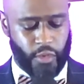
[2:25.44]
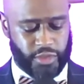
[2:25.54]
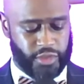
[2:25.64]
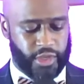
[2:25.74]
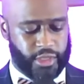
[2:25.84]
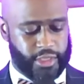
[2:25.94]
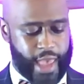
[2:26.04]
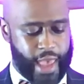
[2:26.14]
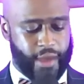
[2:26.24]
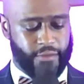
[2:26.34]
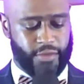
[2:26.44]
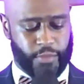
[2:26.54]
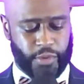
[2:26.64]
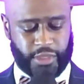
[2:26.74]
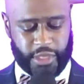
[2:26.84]
And always good to
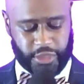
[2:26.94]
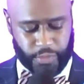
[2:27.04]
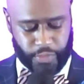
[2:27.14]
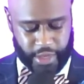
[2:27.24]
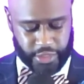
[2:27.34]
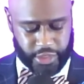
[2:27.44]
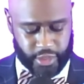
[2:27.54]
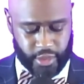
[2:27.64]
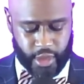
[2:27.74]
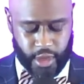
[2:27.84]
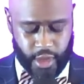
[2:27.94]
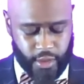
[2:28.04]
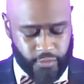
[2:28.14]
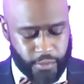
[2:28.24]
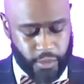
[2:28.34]
have the participation
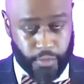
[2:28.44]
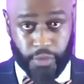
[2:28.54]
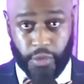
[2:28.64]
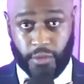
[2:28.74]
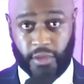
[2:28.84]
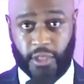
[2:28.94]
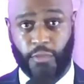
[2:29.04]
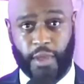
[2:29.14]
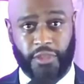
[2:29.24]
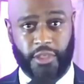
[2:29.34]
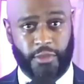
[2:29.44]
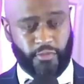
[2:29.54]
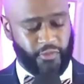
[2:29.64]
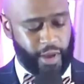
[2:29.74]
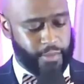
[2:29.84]
from the pews,
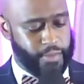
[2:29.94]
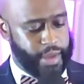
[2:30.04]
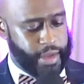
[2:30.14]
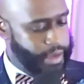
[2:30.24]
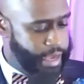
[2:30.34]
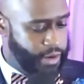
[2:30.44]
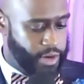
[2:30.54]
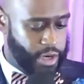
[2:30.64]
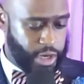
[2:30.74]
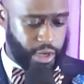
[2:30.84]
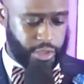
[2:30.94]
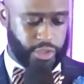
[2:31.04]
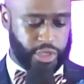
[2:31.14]
especially from being here,